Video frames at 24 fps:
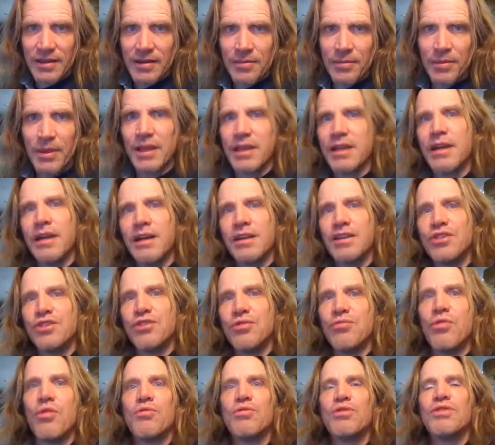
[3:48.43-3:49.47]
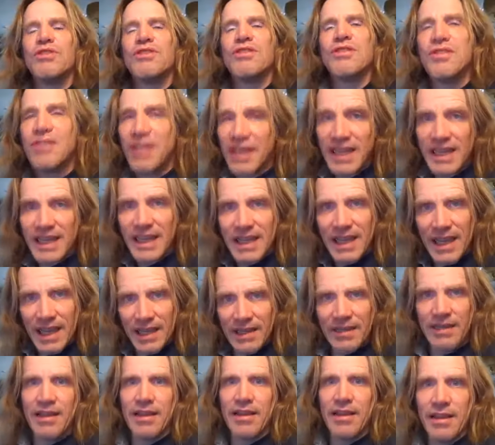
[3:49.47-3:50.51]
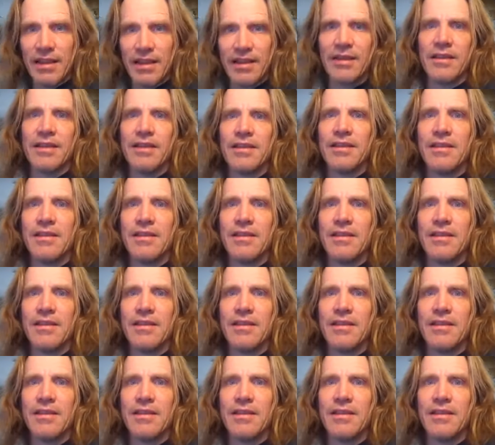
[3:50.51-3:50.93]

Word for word: because you won't see anything.